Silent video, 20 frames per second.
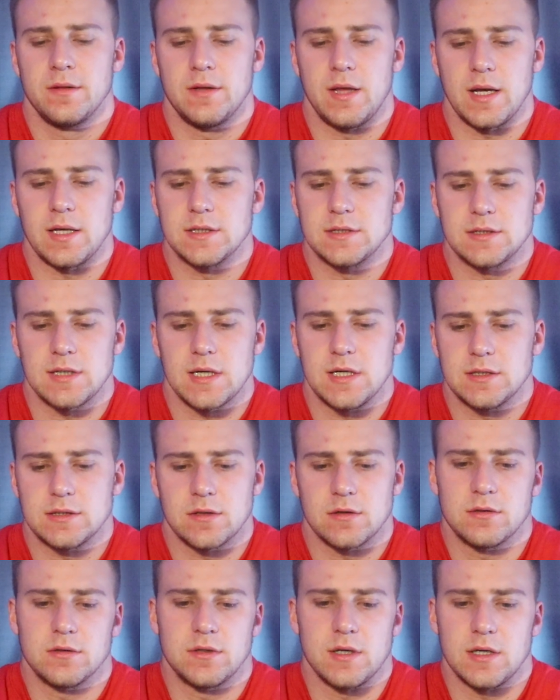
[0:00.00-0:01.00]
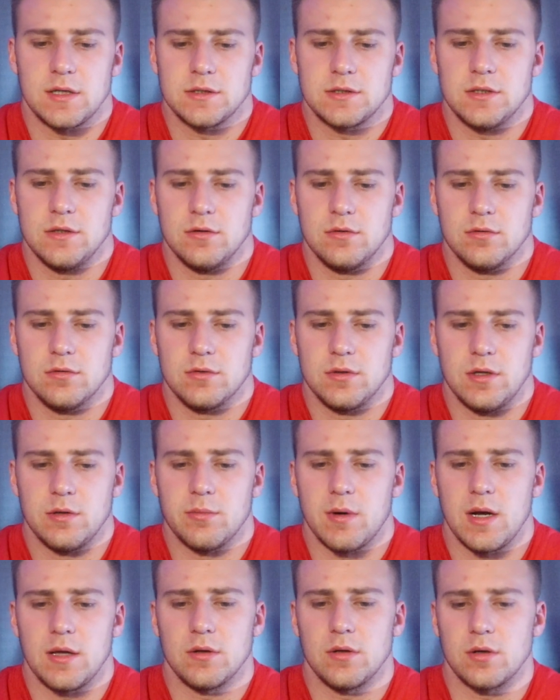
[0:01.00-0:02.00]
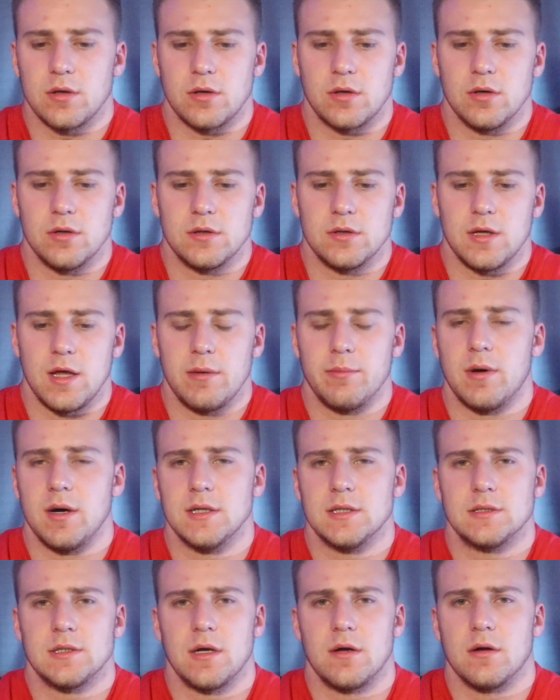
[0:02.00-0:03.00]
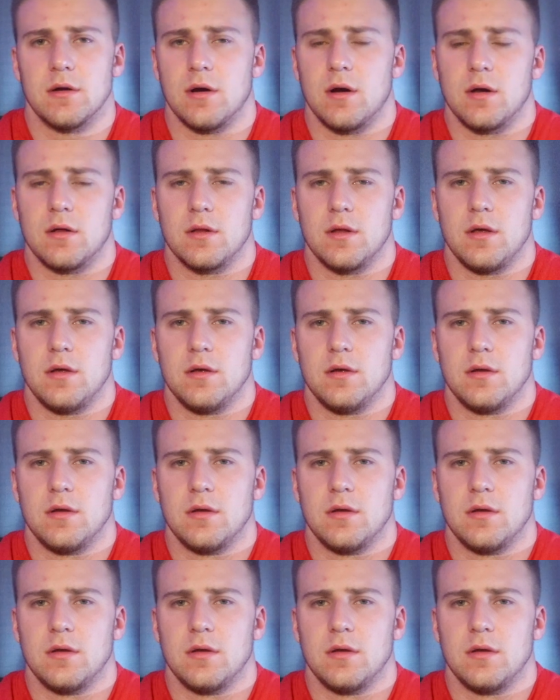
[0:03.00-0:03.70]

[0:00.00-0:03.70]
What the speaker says: They can say certain things to you. You might look good and they might say you're ugly.